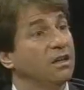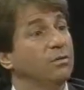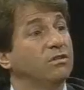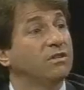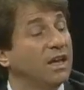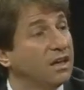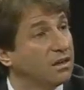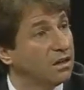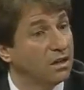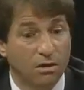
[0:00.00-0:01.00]
It would
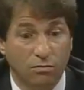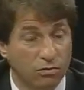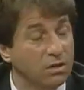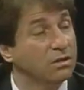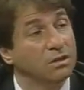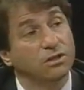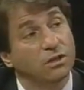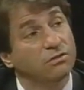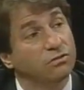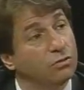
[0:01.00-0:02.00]
take really
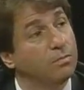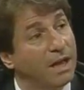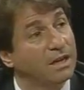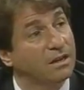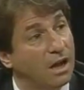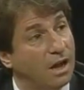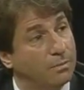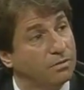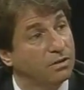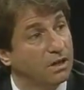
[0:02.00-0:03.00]
just two bad
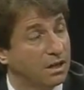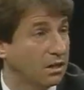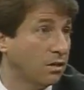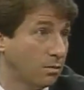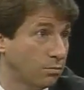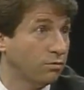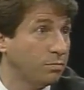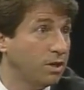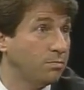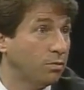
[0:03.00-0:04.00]
cops and a number of
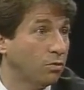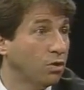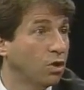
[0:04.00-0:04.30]
people